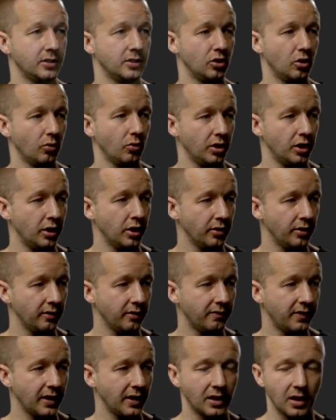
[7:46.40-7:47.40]
it's nowhere near the
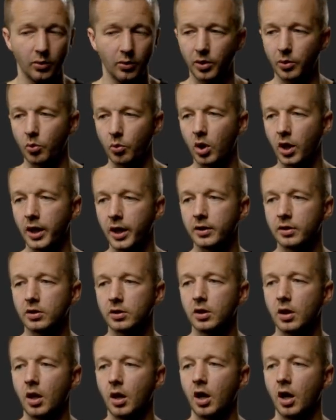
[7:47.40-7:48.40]
effect that we want.
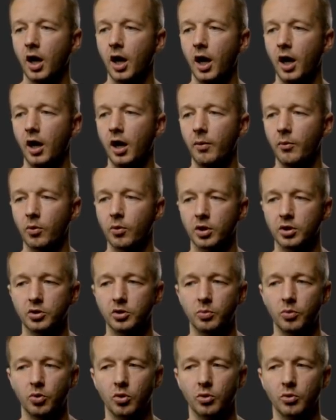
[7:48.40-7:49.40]
Um, we're going to
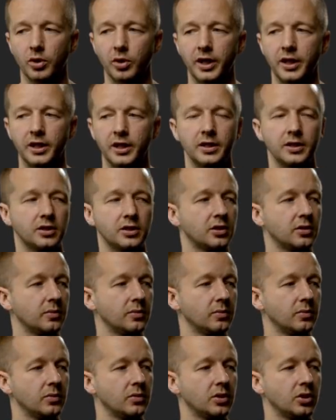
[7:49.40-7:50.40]
do border radius
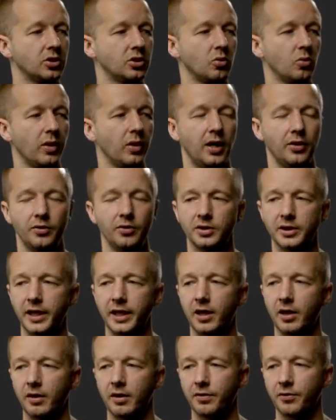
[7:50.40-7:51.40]
just to round those
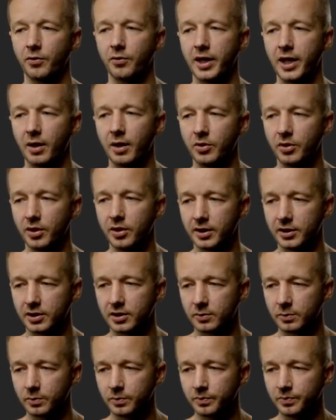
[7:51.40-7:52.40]
out at 3em
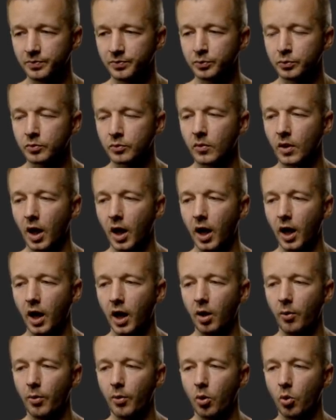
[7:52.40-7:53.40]
units.
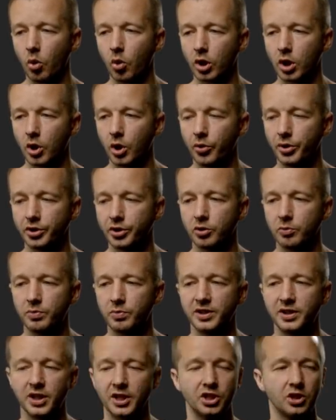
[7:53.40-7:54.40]
Um, we're going to
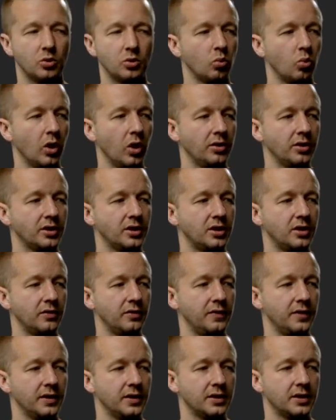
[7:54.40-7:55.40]
position
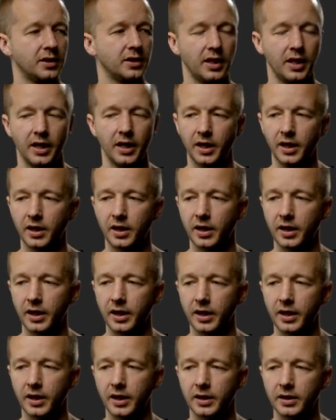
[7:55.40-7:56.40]
relative this thing
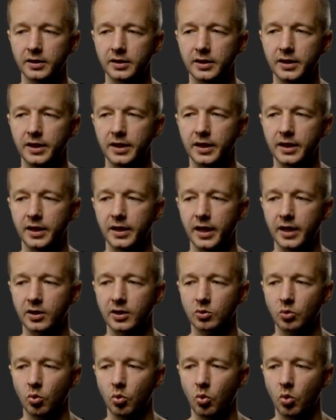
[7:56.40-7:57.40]
and Z
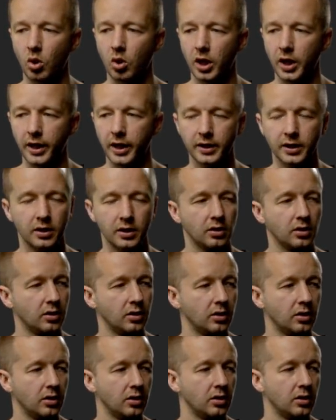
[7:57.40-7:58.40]
index one
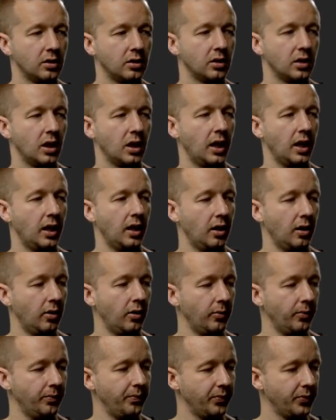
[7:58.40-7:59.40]

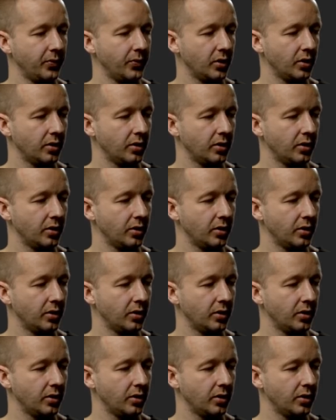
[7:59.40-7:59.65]
um,